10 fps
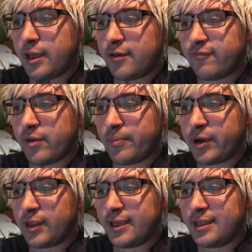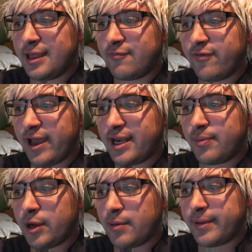of Burlington Fire
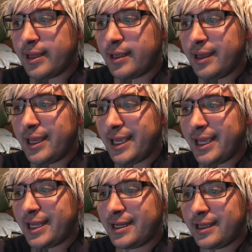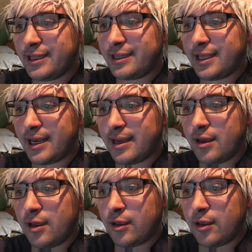Department and his son